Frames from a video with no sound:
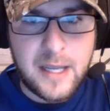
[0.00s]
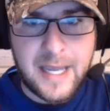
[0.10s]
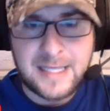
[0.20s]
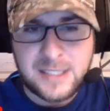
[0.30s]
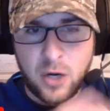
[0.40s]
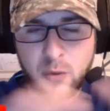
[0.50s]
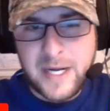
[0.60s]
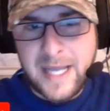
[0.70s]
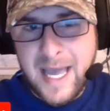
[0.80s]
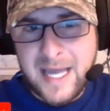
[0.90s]
it's
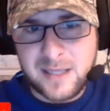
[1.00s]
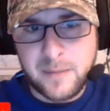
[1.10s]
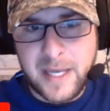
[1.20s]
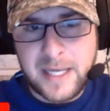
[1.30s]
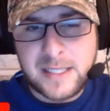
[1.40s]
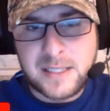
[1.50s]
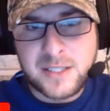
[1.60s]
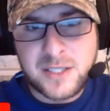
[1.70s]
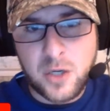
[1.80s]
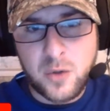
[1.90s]
already acclimated.
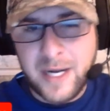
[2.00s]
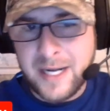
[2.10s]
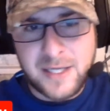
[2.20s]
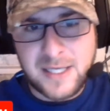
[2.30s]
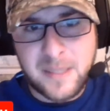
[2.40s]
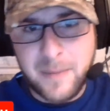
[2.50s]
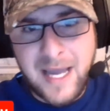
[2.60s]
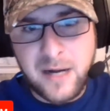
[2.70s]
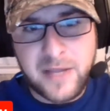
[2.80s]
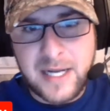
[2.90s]
So, and it doesn't
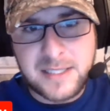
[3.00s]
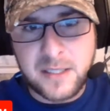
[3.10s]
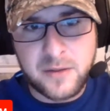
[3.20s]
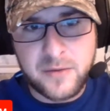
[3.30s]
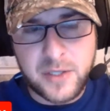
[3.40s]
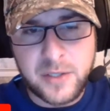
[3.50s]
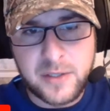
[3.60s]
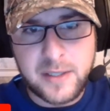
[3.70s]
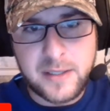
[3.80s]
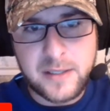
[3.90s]
matter that it's under the
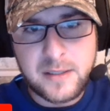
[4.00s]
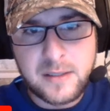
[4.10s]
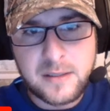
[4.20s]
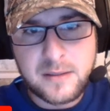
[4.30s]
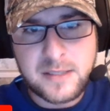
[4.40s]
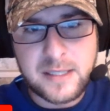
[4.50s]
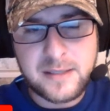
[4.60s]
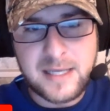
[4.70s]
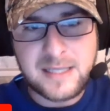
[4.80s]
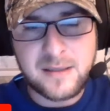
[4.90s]
hood. See,
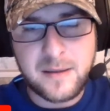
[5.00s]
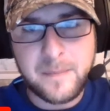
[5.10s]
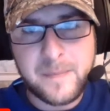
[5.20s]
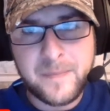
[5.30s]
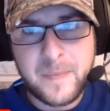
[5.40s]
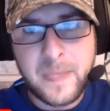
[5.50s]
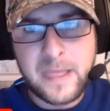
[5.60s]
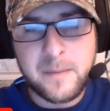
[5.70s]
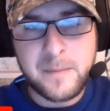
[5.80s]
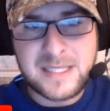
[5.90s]
that's a
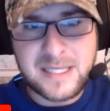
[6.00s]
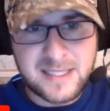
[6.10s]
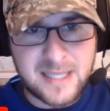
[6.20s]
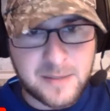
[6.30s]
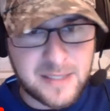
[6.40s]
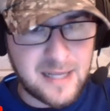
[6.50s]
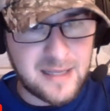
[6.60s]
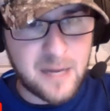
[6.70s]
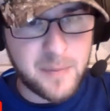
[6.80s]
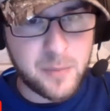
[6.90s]
misconception that a
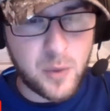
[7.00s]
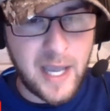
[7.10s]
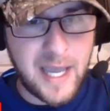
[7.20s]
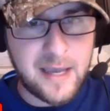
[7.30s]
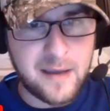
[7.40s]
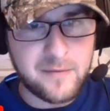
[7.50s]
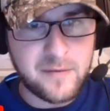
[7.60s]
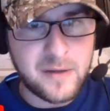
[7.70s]
lot of people have.